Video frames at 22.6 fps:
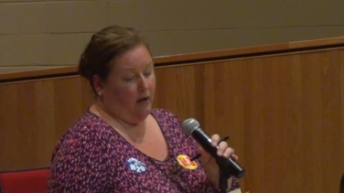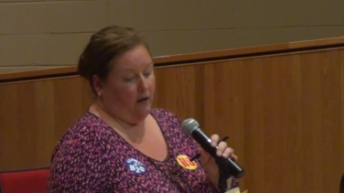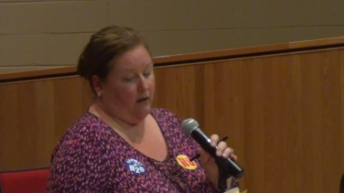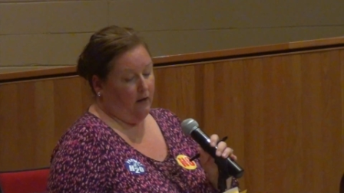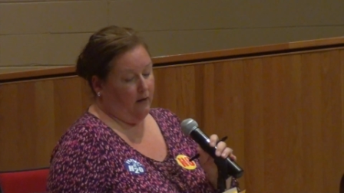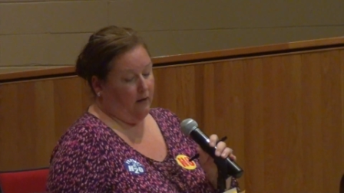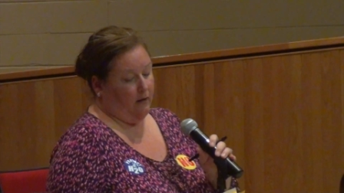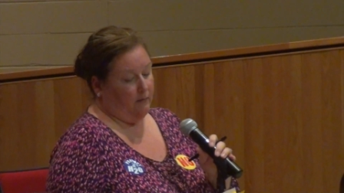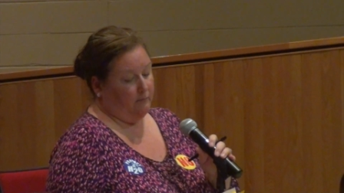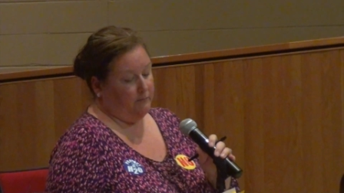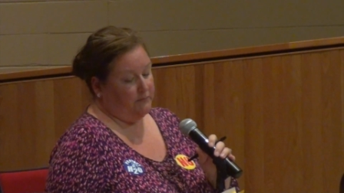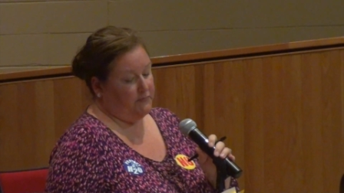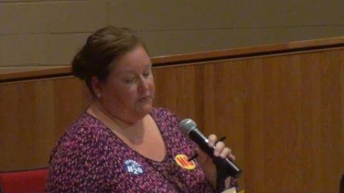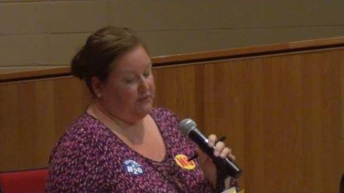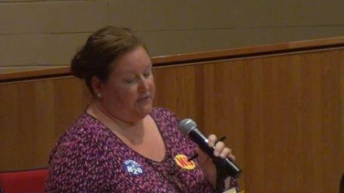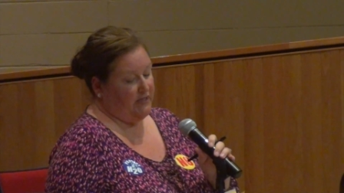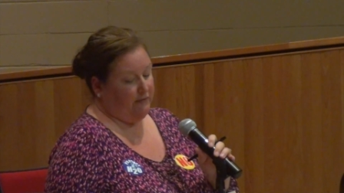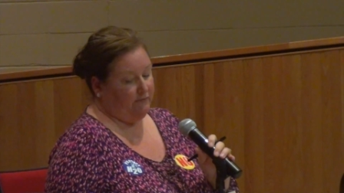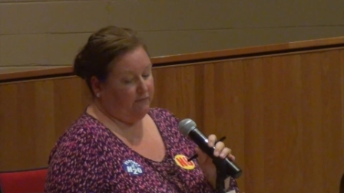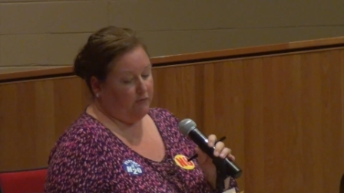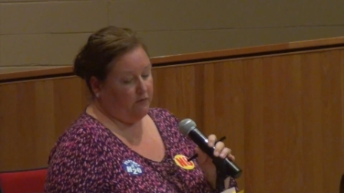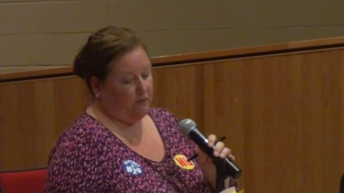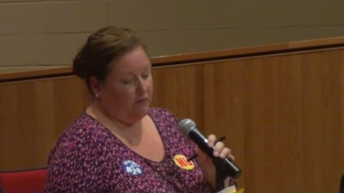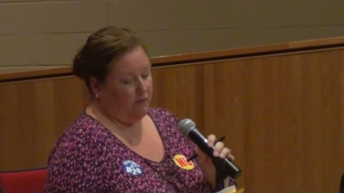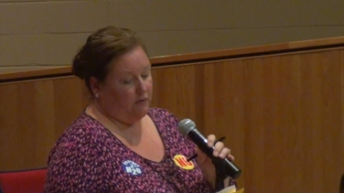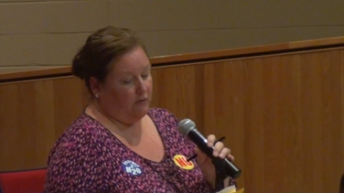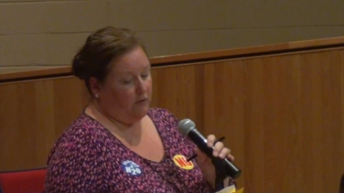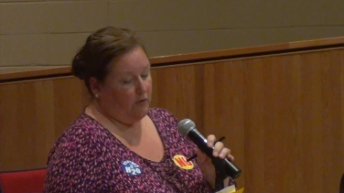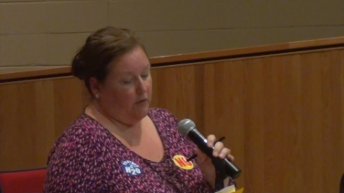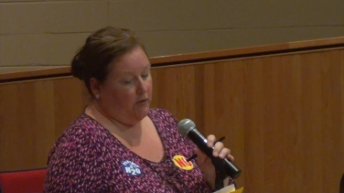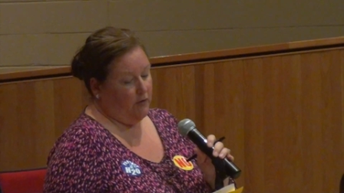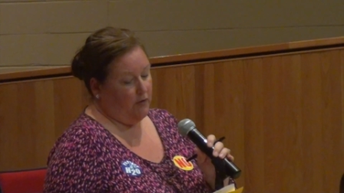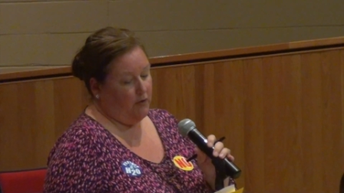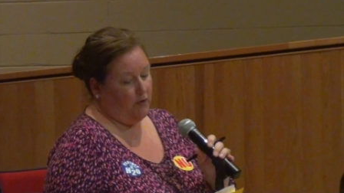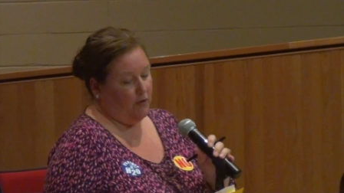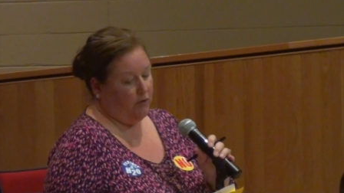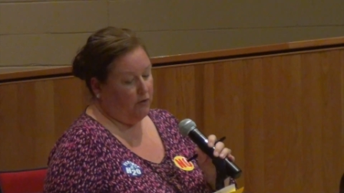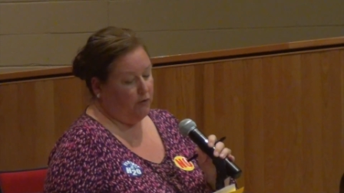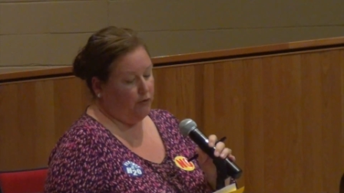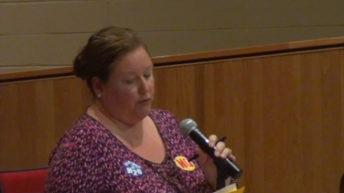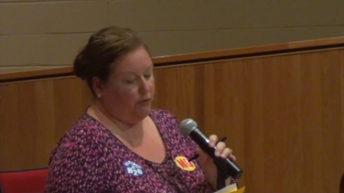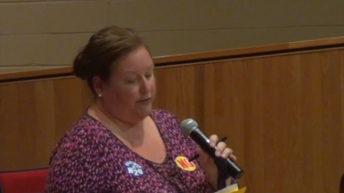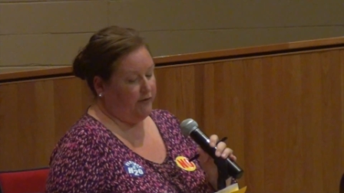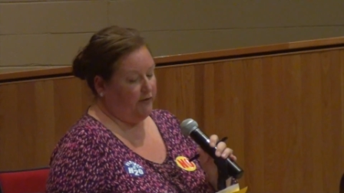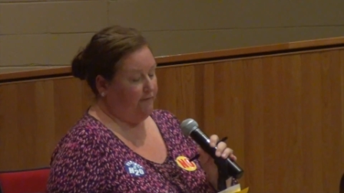um, several
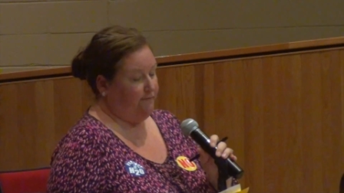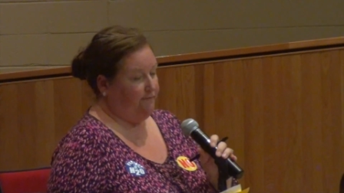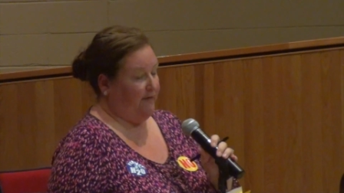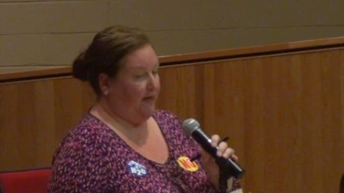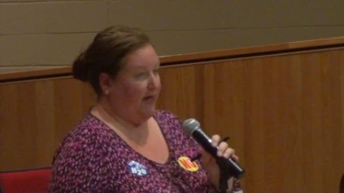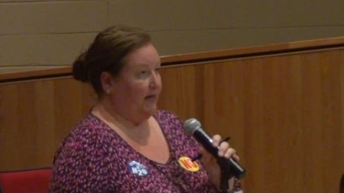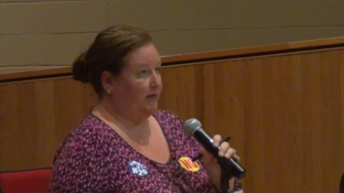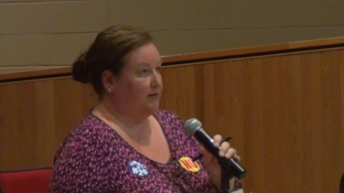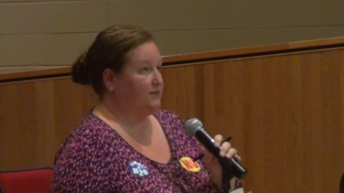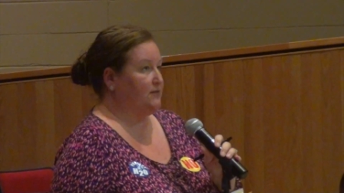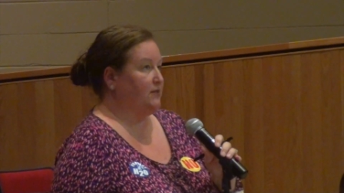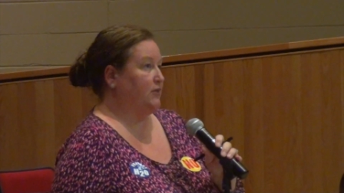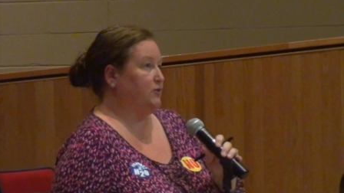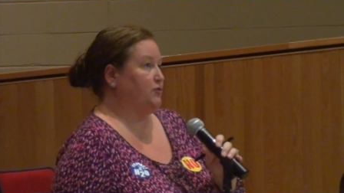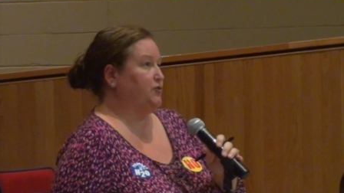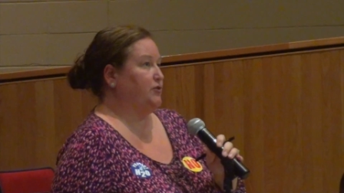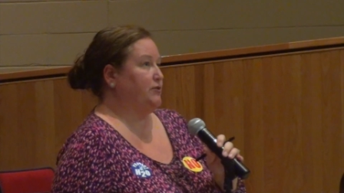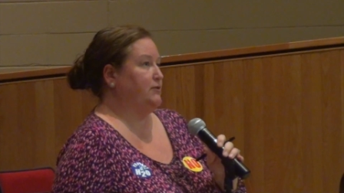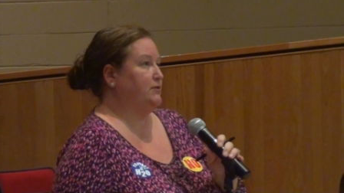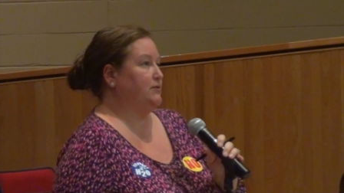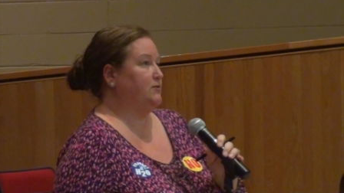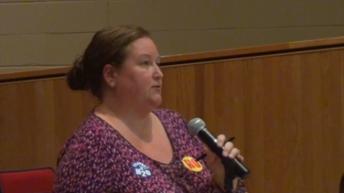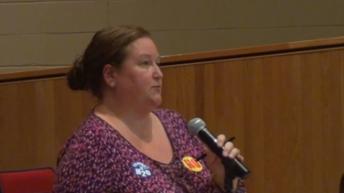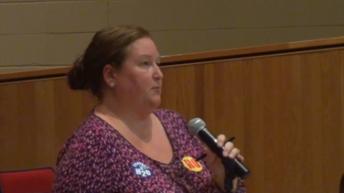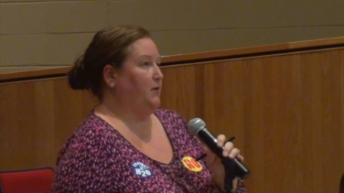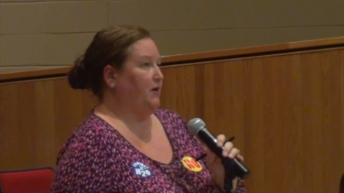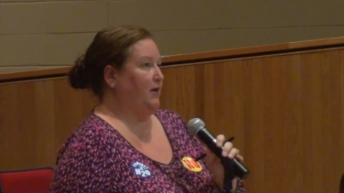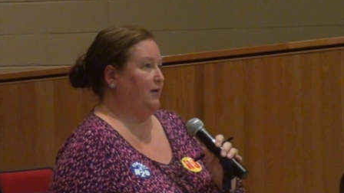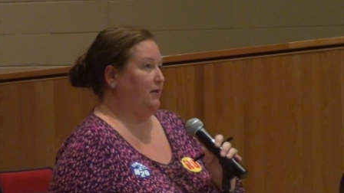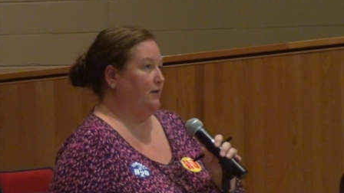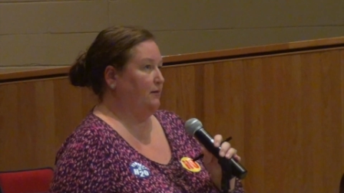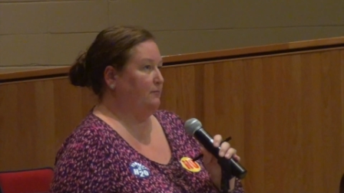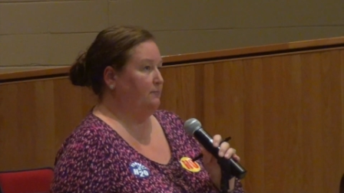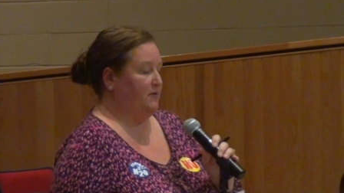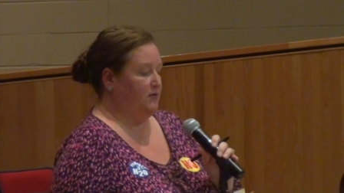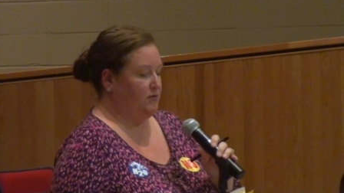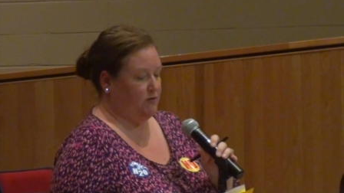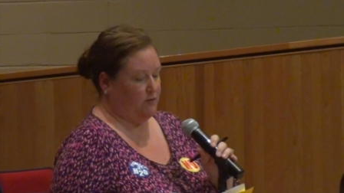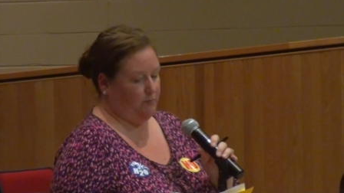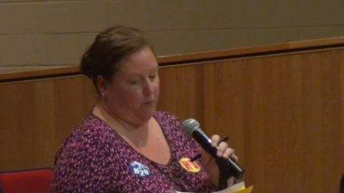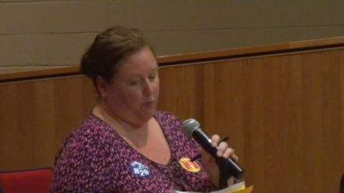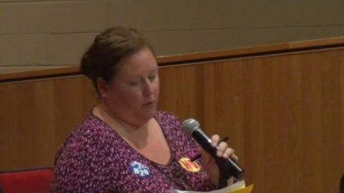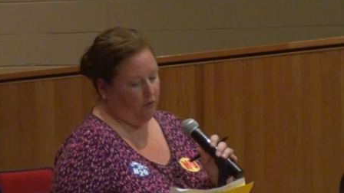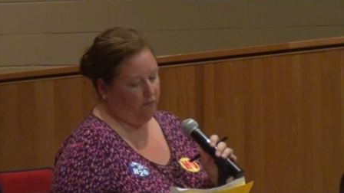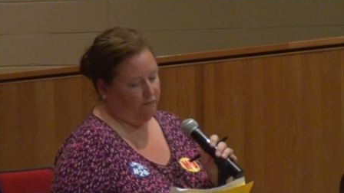learn the facts sessions by
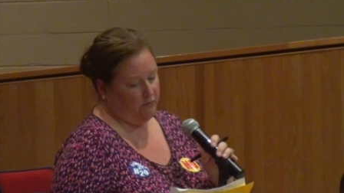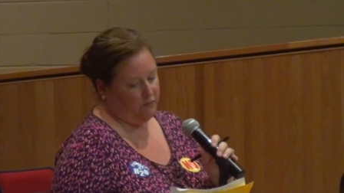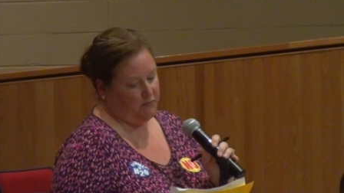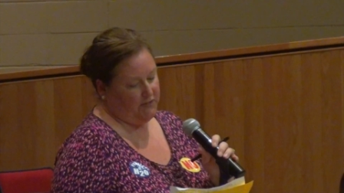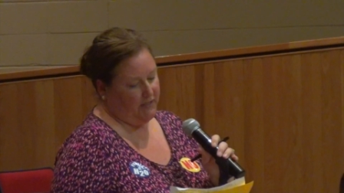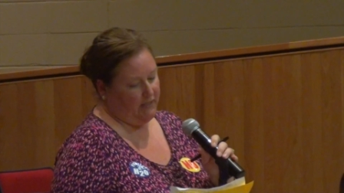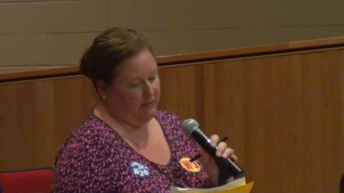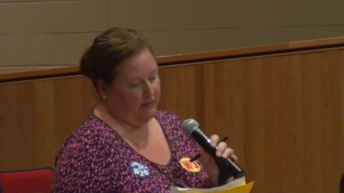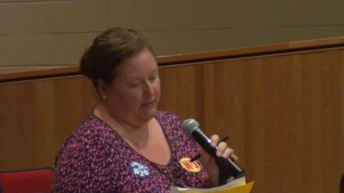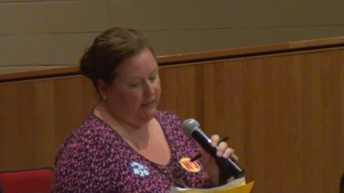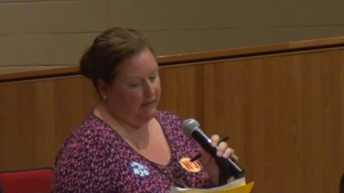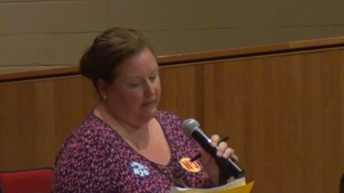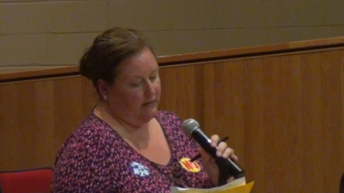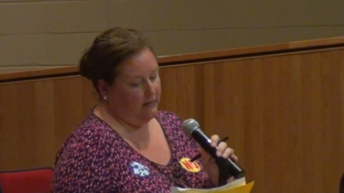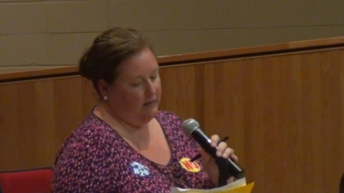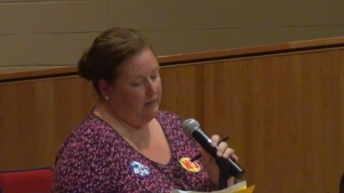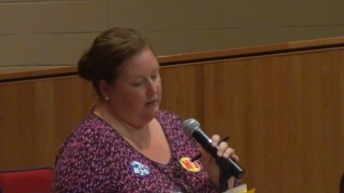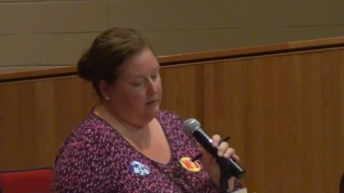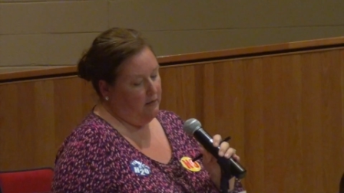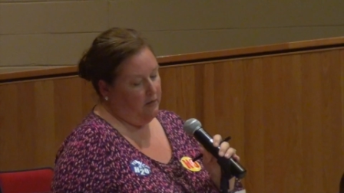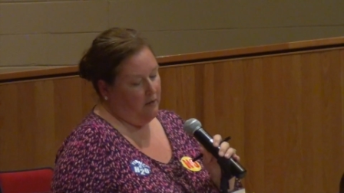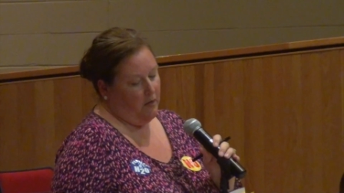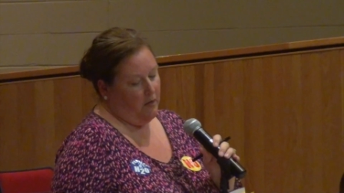Mr. Paul Roselli.